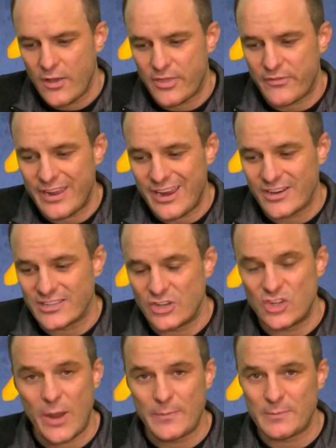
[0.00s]
3 years at
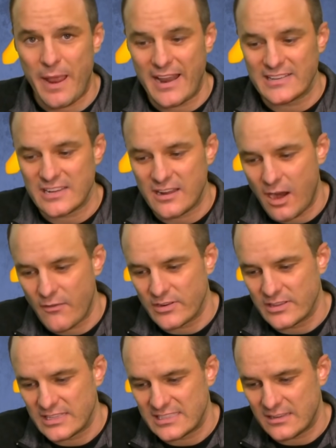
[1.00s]
James Madison
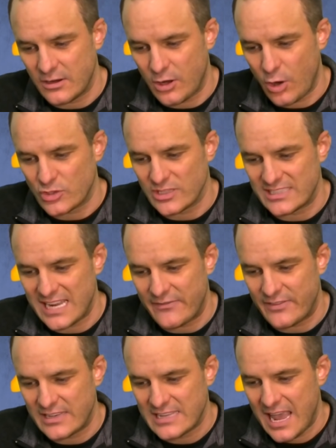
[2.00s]
covering the, you know, coaching the
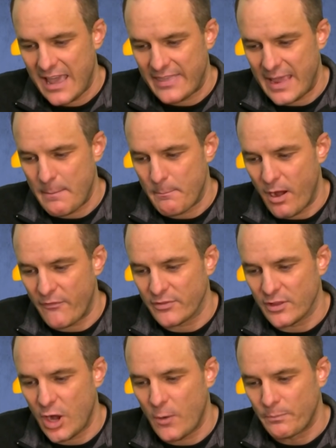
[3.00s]
safeties, then
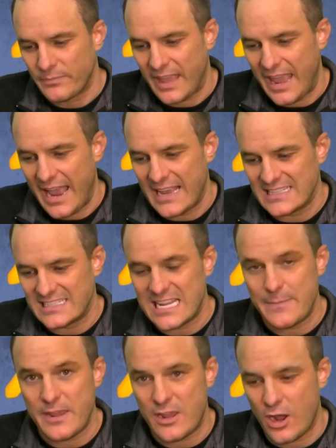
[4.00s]
Buffalo as
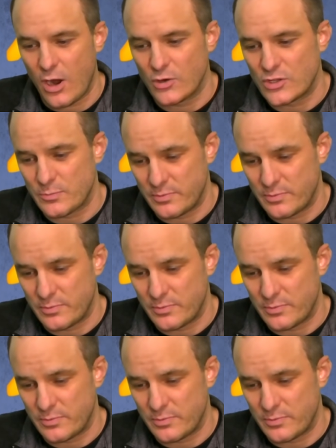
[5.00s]
DB coach.